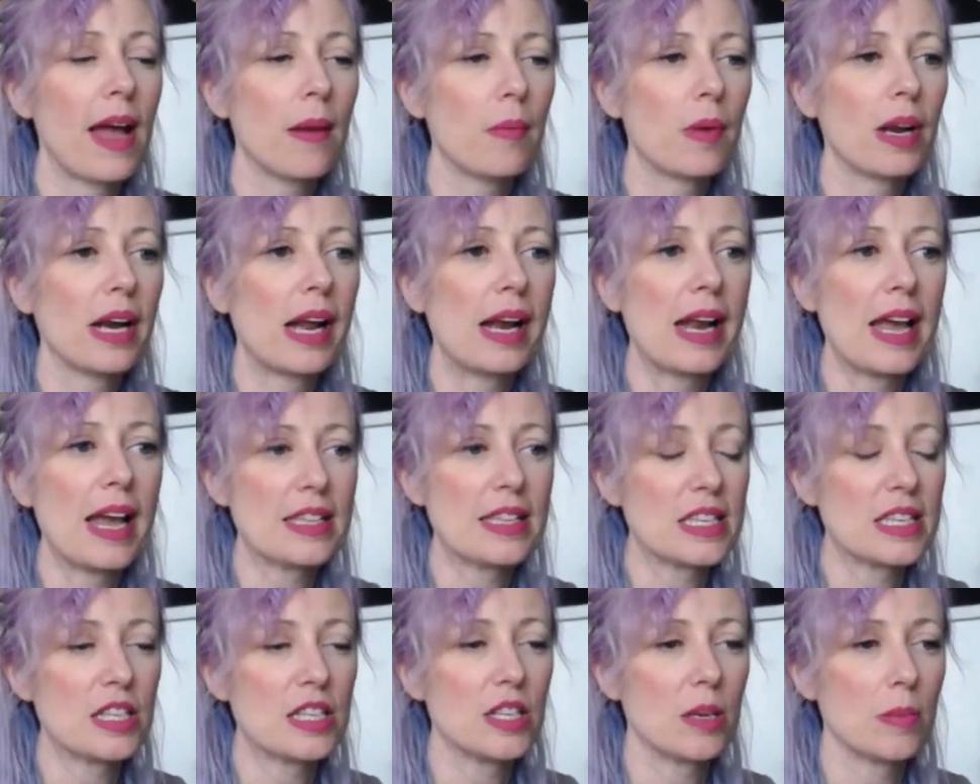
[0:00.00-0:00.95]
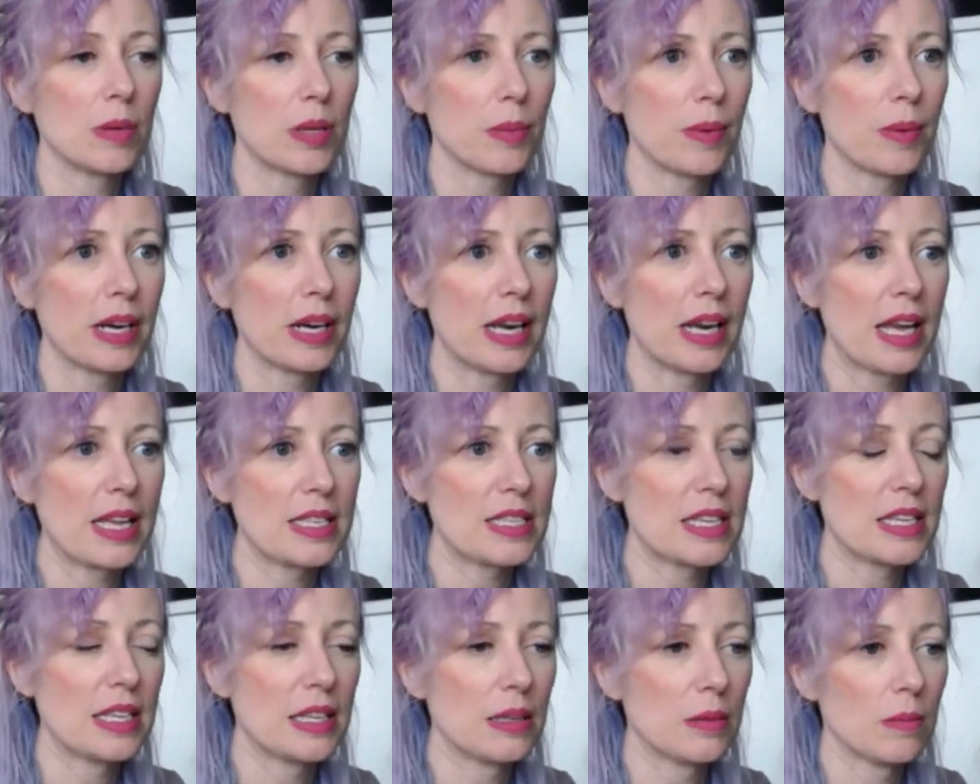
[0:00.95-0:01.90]
had one on Etsy too, but the one on
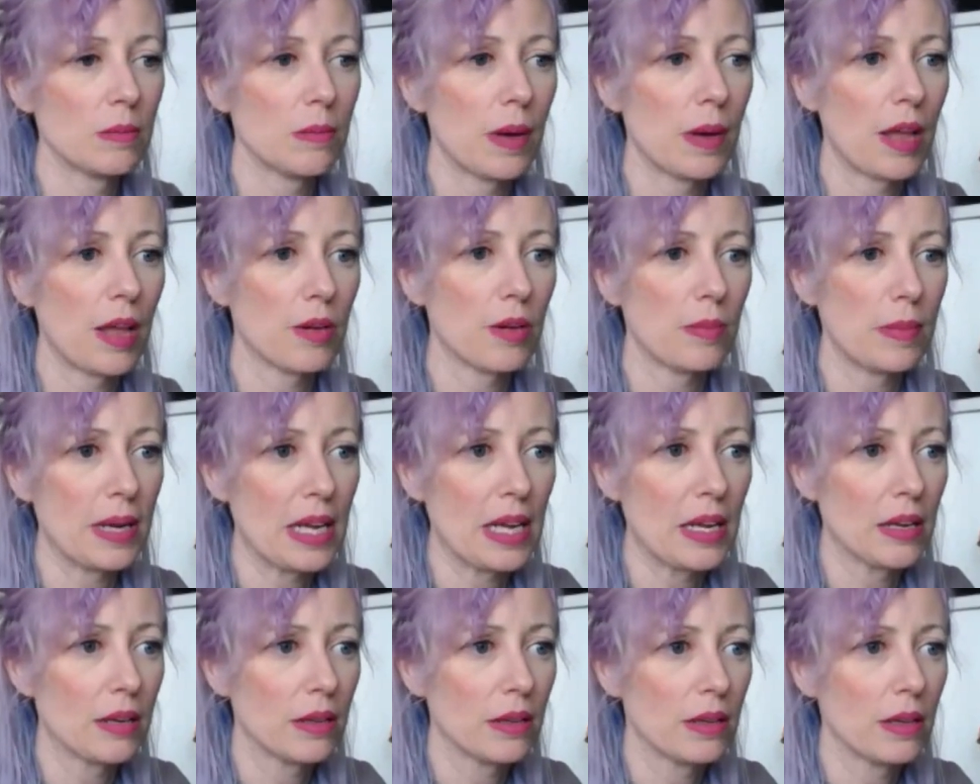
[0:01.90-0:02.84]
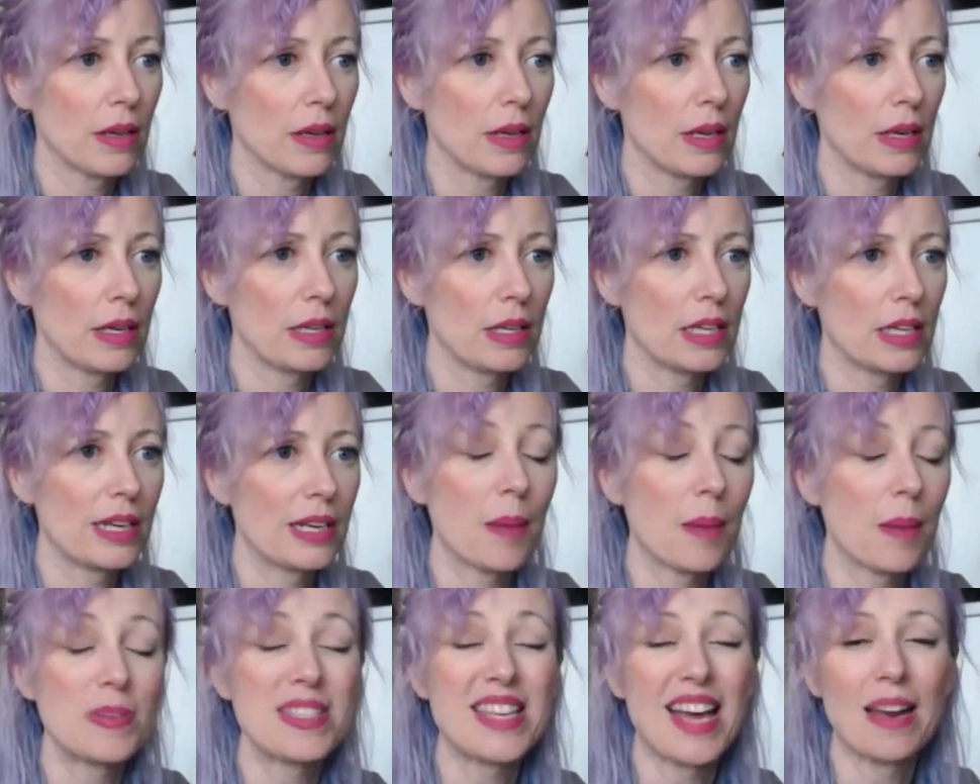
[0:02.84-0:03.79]
Etsy didn't bother me. It
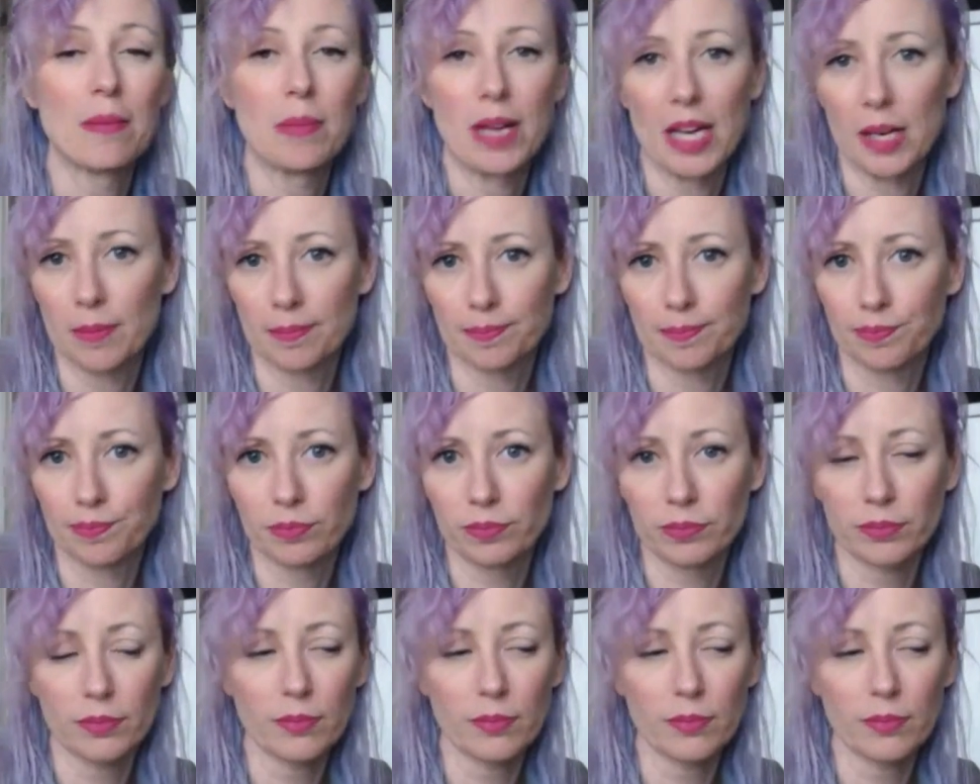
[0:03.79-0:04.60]
didn't upset me.